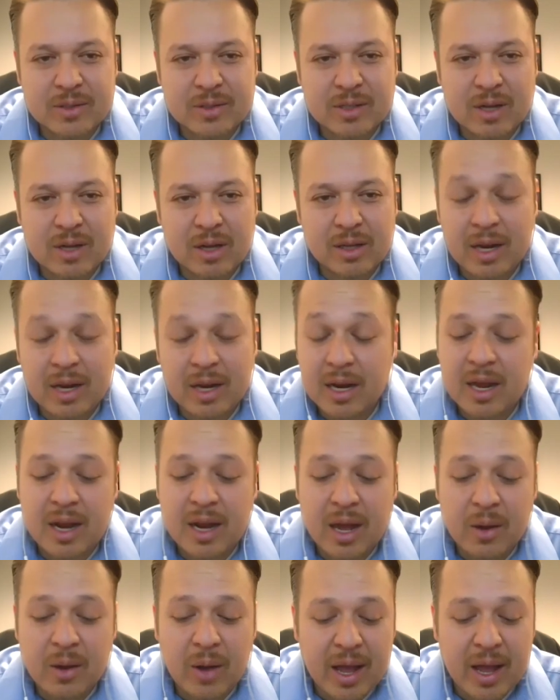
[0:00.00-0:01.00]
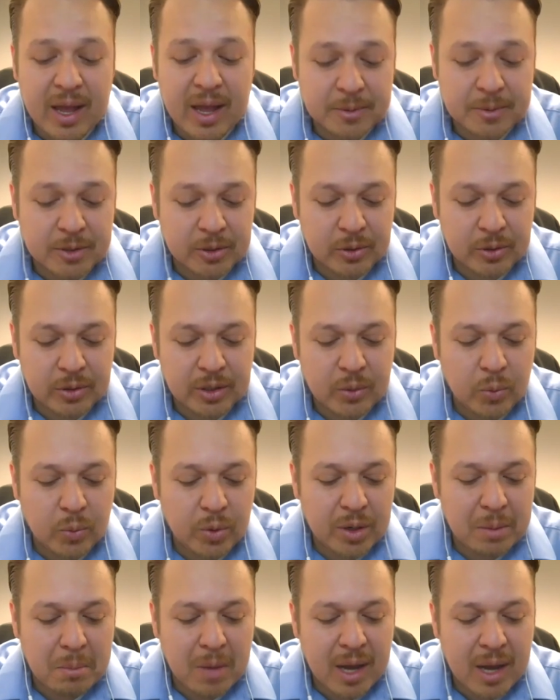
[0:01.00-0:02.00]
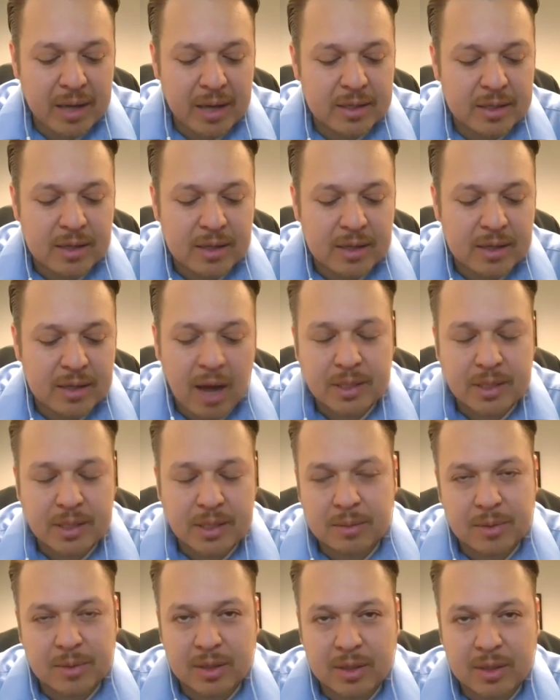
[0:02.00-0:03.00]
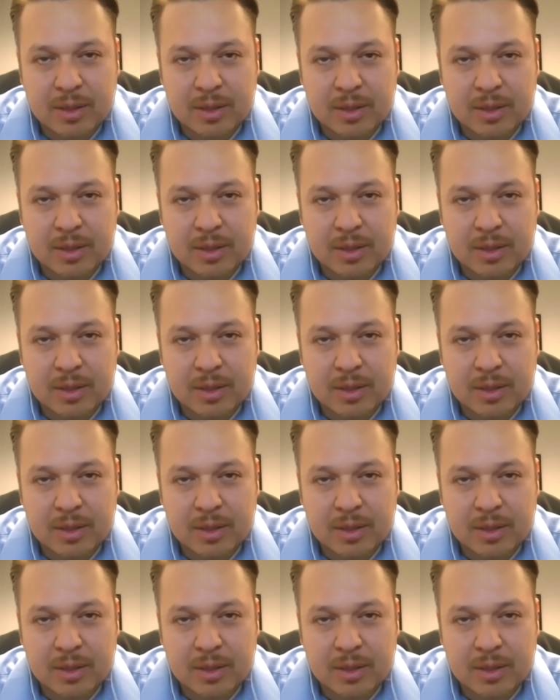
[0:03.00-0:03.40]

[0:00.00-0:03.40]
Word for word: solid. And, and I, I absolutely wouldn't mind adopting something,